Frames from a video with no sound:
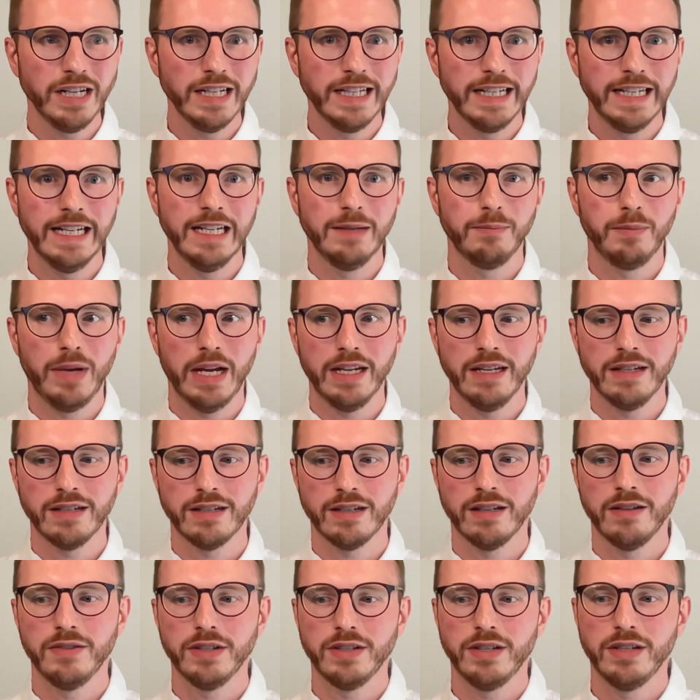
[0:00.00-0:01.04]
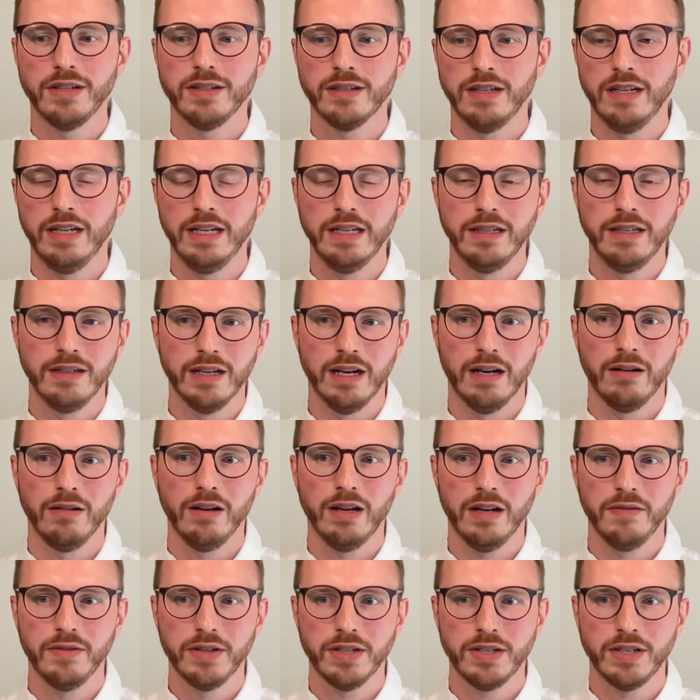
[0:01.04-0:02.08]
really need many services in our
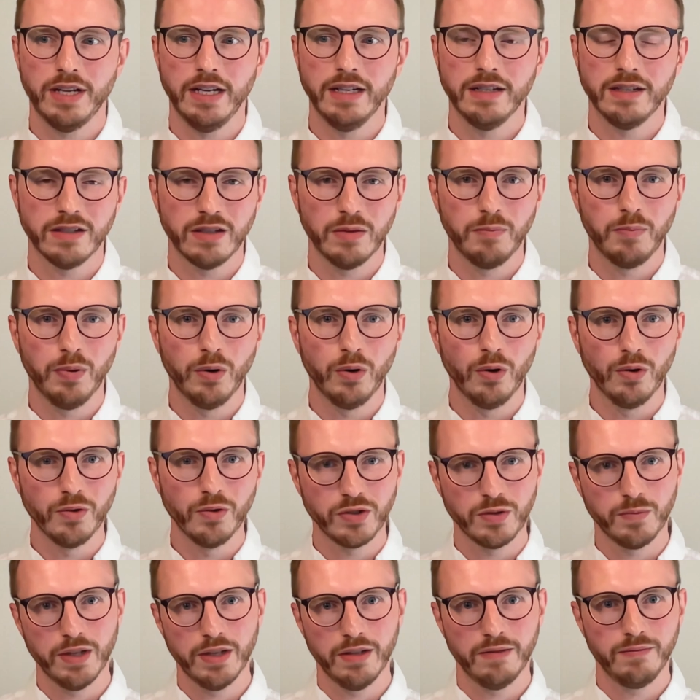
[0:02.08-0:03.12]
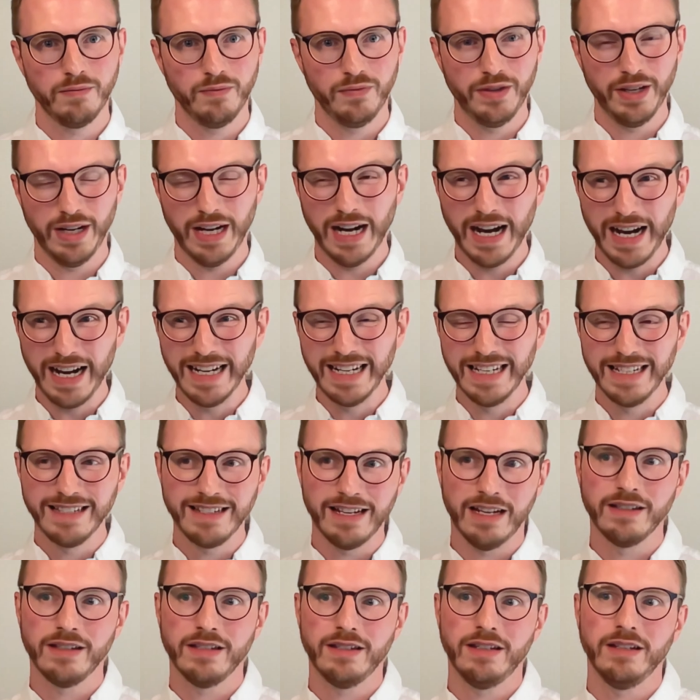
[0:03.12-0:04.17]
live estate to support some of the high
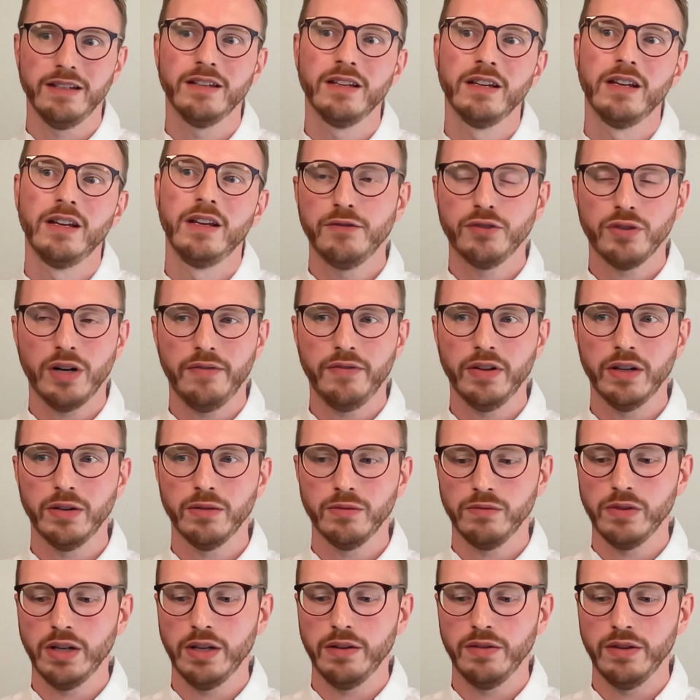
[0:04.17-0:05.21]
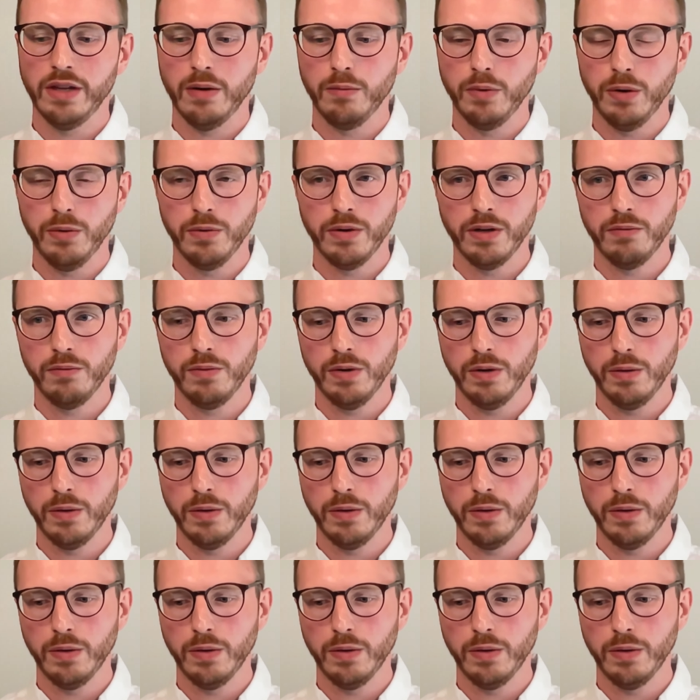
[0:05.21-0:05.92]
intensity of traffic that we